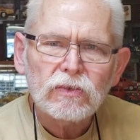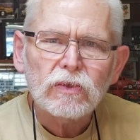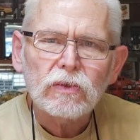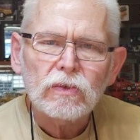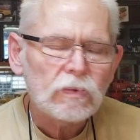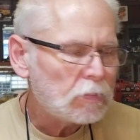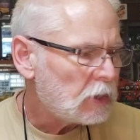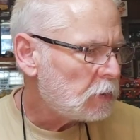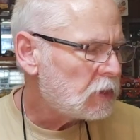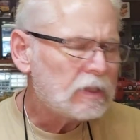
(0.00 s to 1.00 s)
so
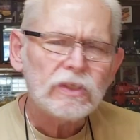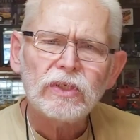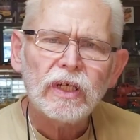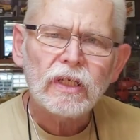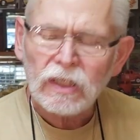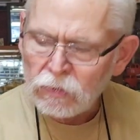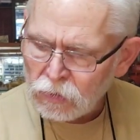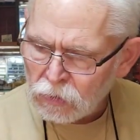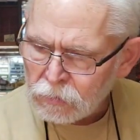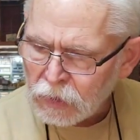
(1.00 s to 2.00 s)
maybe he didn't say it. I don't know.